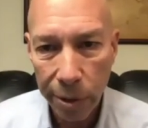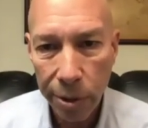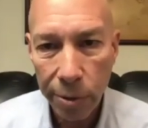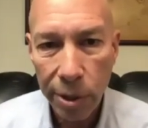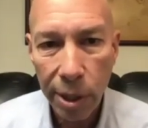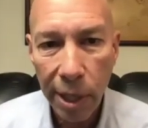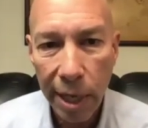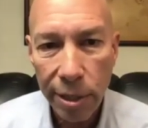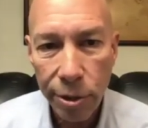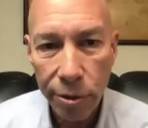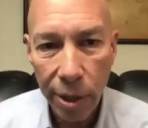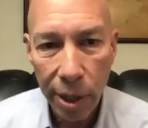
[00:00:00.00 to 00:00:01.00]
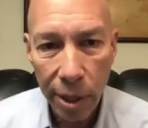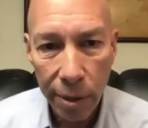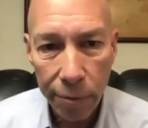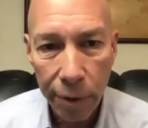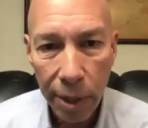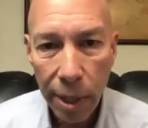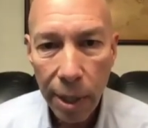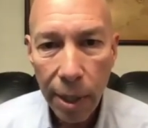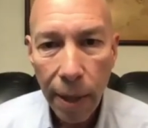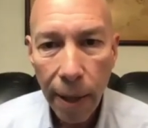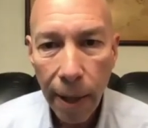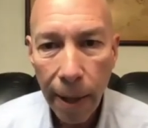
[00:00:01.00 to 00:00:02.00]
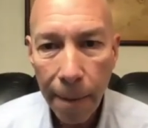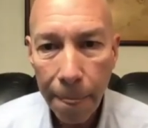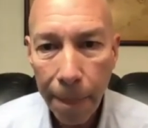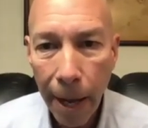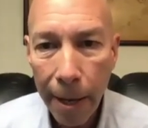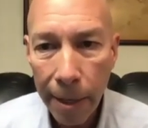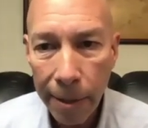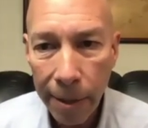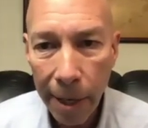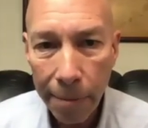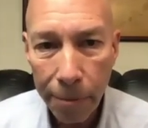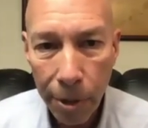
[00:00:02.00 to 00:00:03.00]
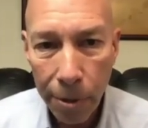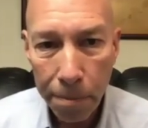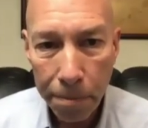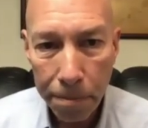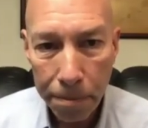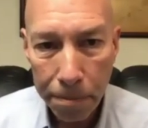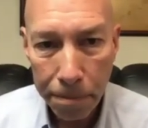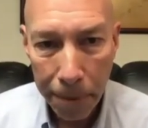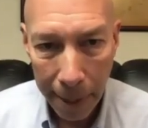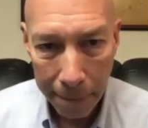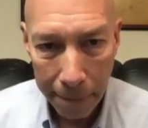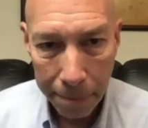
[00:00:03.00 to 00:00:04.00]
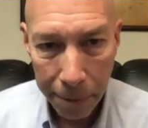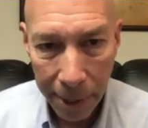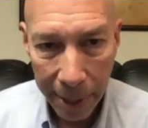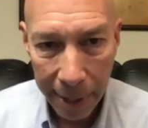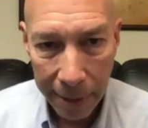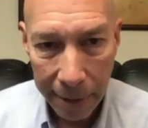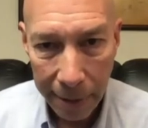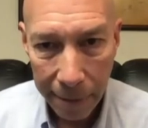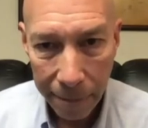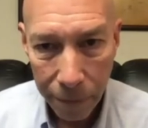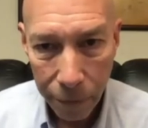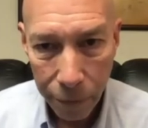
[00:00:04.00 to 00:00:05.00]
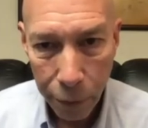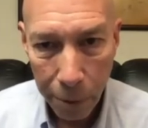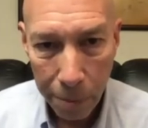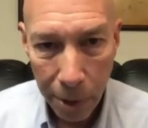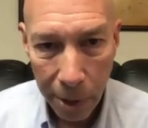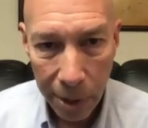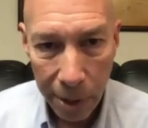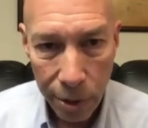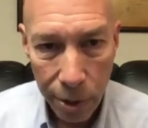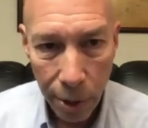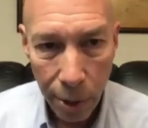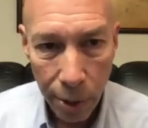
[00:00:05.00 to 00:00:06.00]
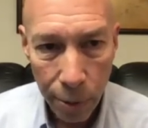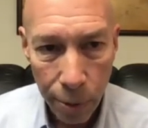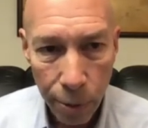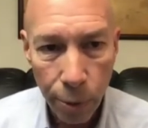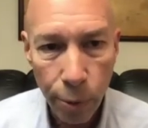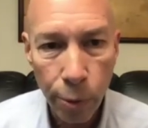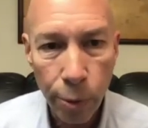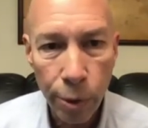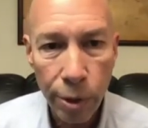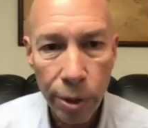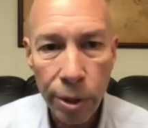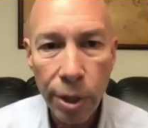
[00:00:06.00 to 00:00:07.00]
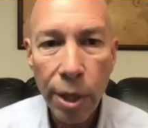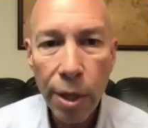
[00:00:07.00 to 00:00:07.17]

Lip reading: So it's the lesser of not a 9-month payment plan for the money that's owed, or